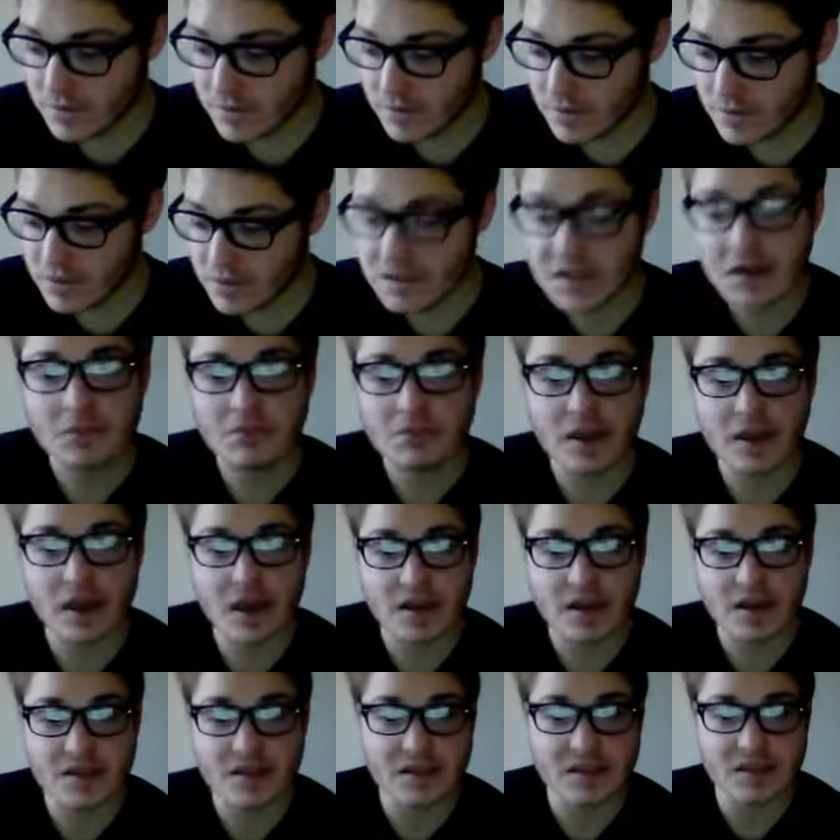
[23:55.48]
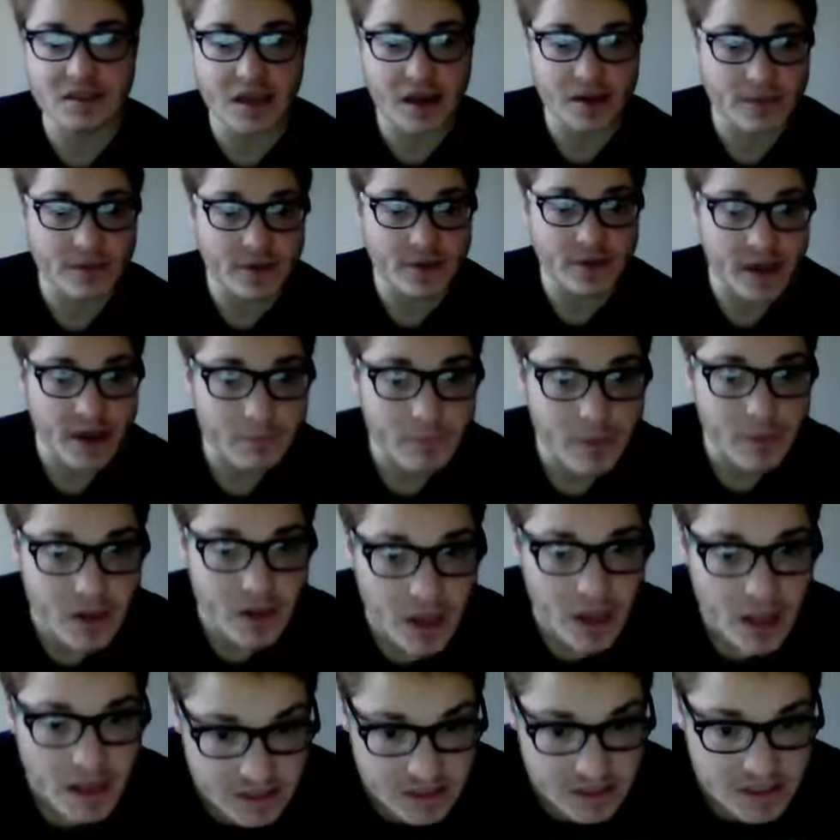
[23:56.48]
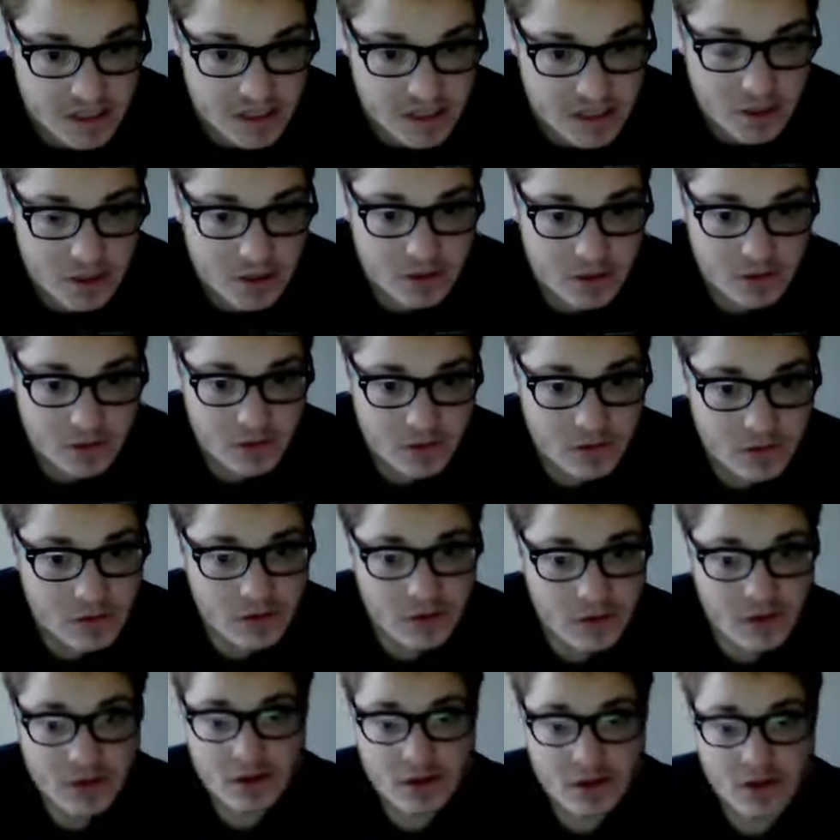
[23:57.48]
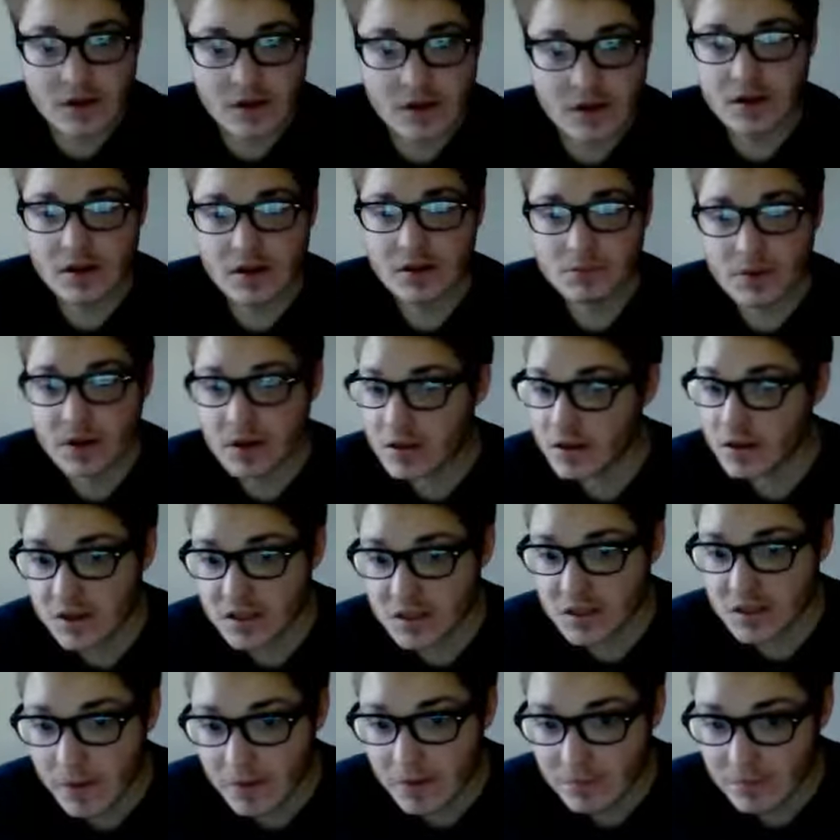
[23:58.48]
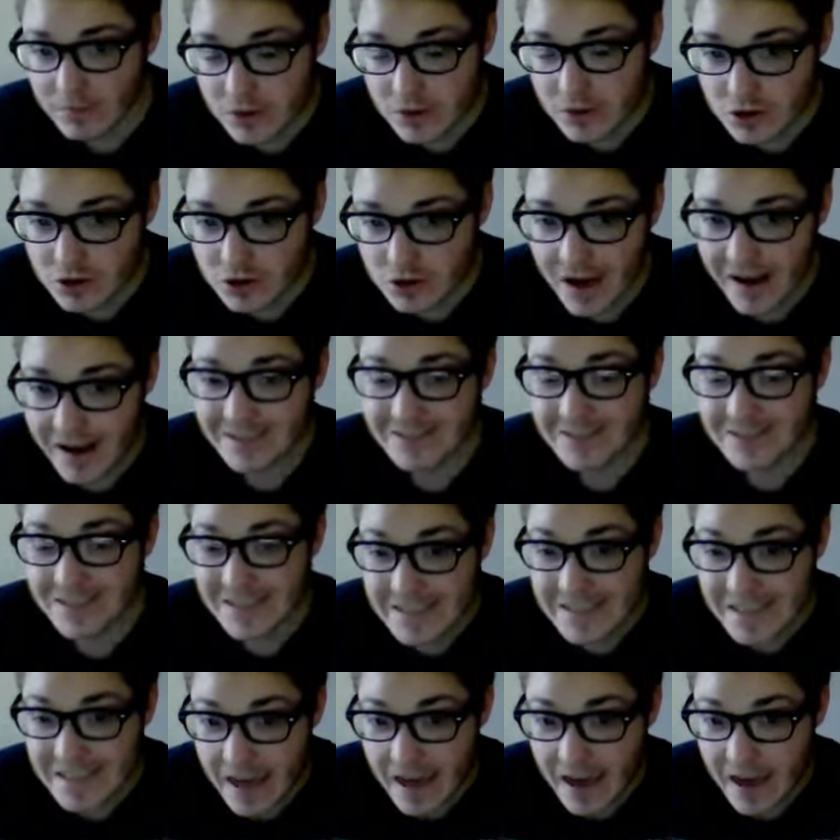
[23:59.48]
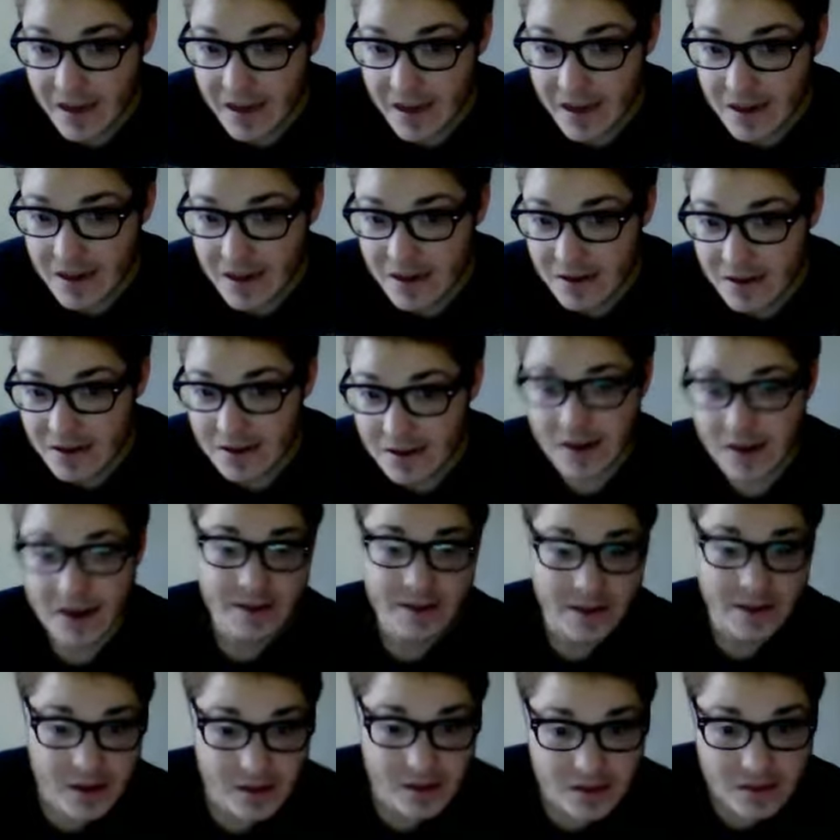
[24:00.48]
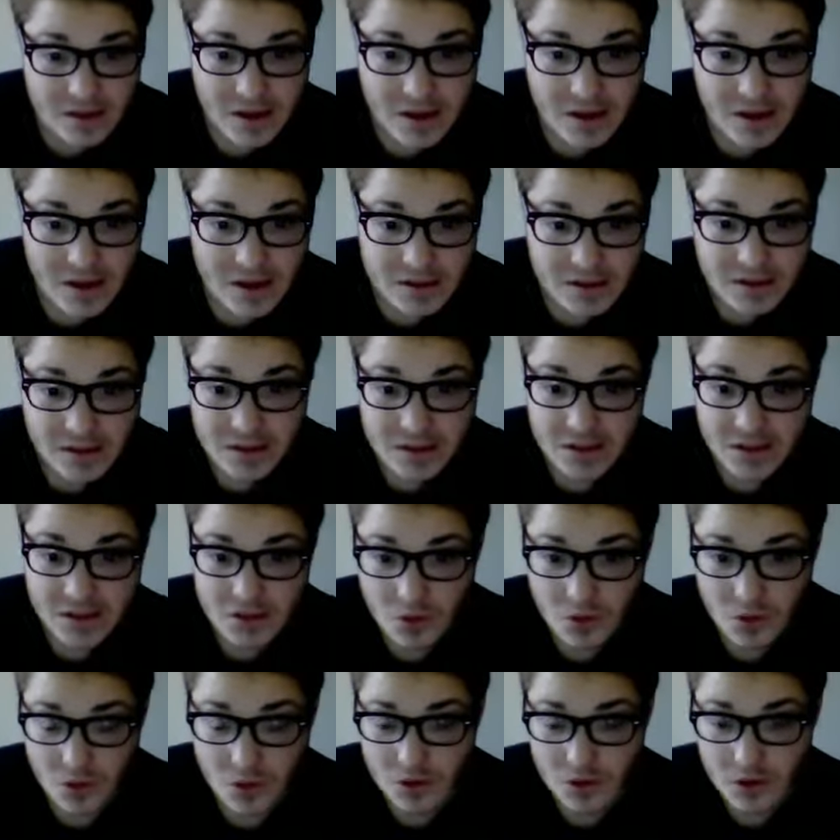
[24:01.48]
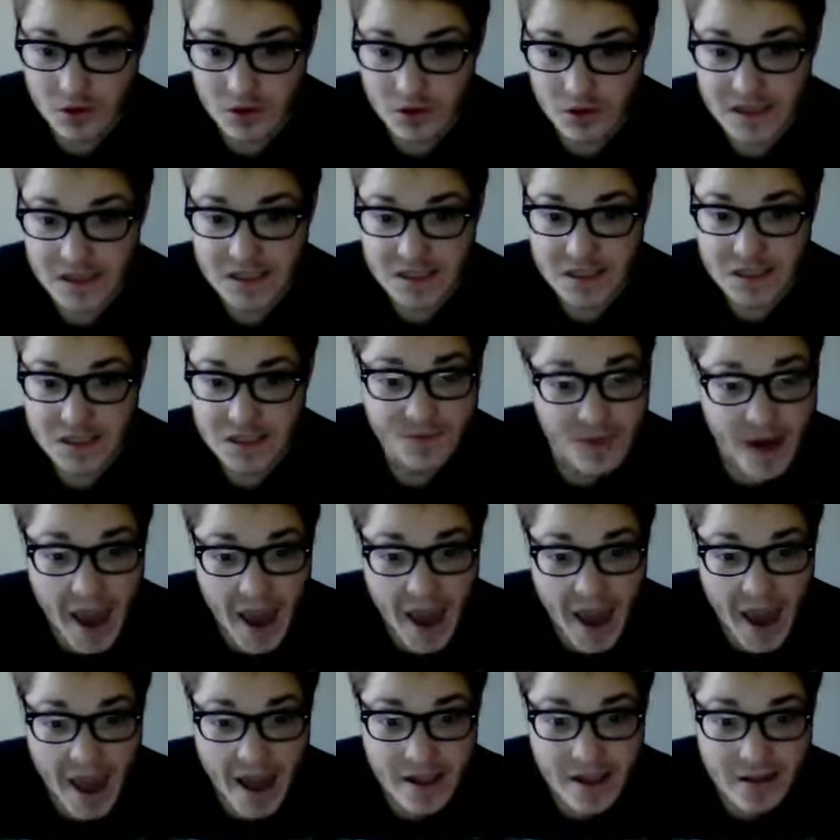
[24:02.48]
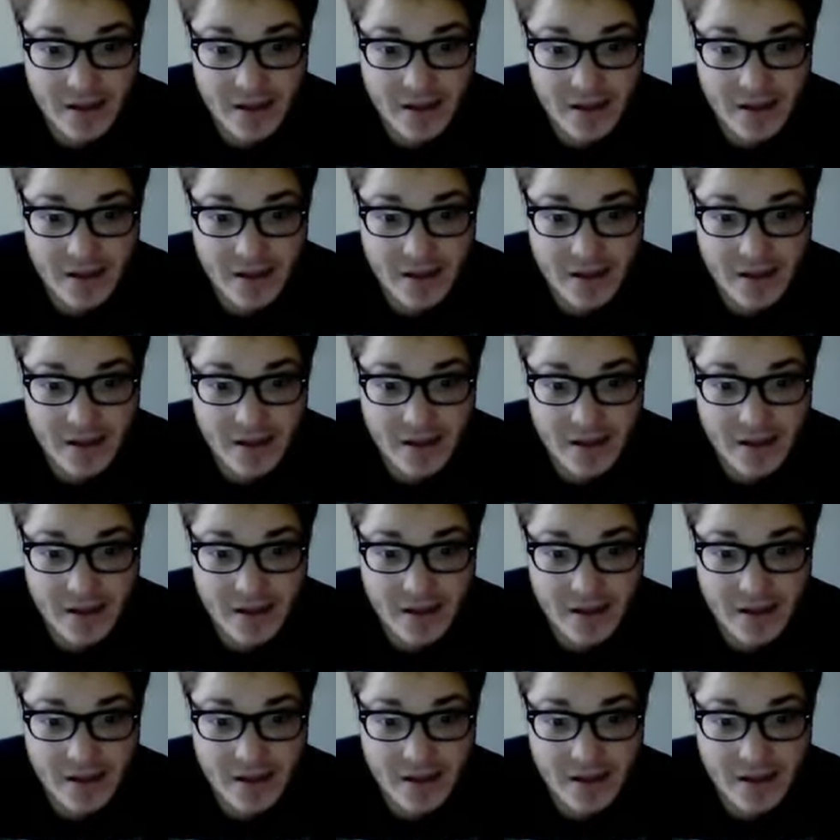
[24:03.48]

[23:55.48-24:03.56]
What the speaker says: some cases they even get molested because maybe their child's gay, an atheist, or is fat